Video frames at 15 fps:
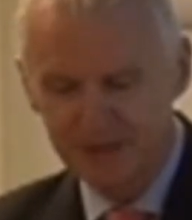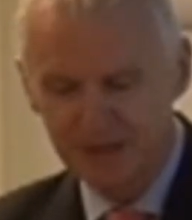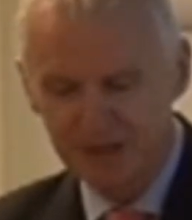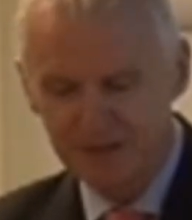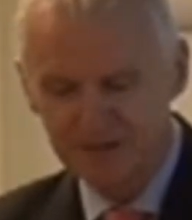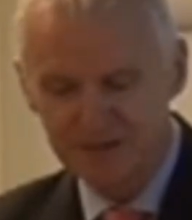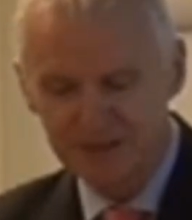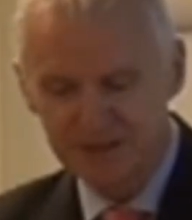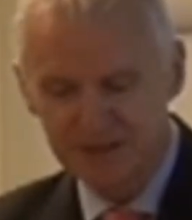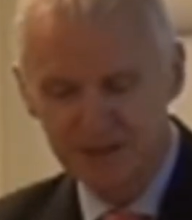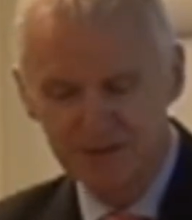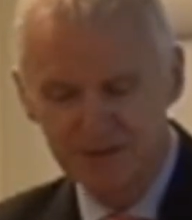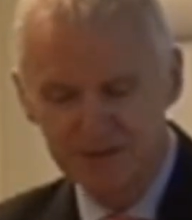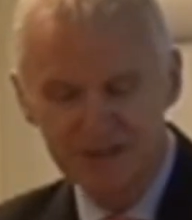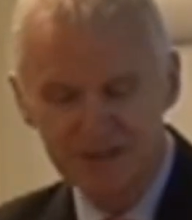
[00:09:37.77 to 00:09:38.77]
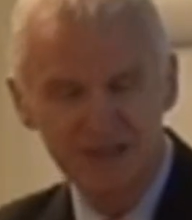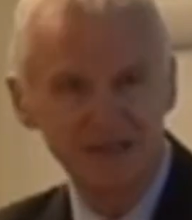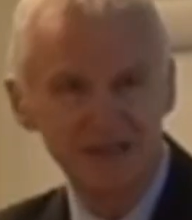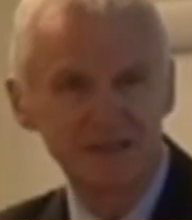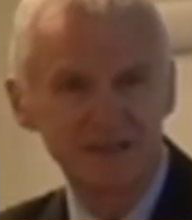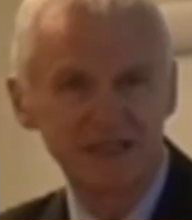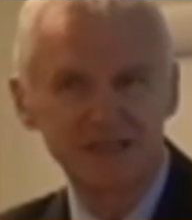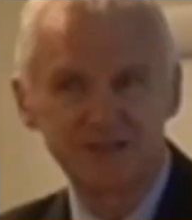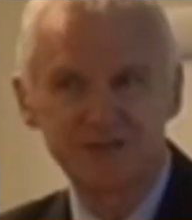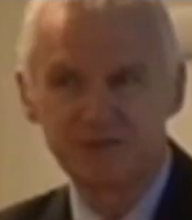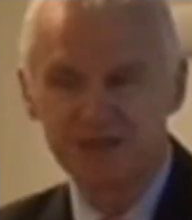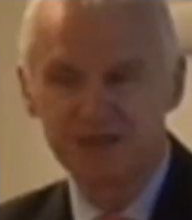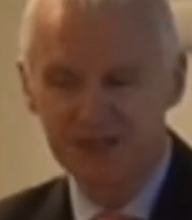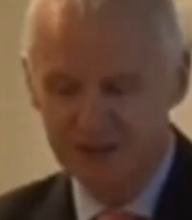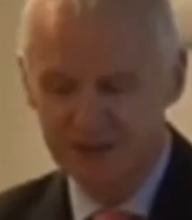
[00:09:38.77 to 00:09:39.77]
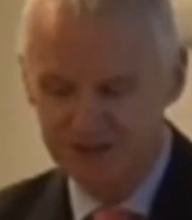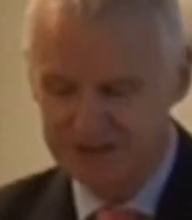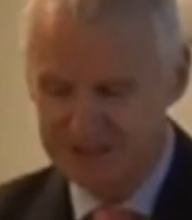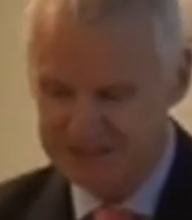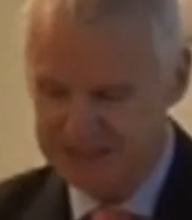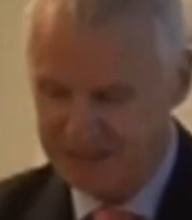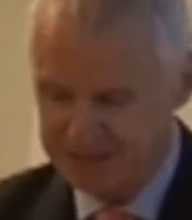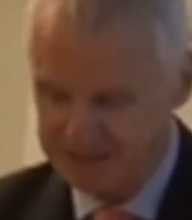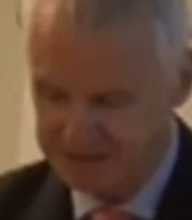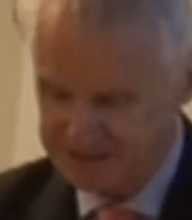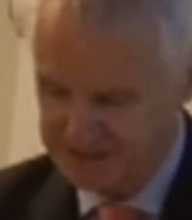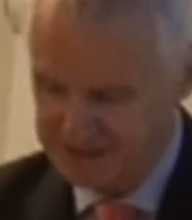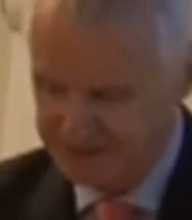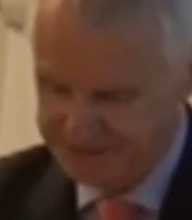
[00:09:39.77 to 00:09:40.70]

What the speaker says: on security and data protection standards.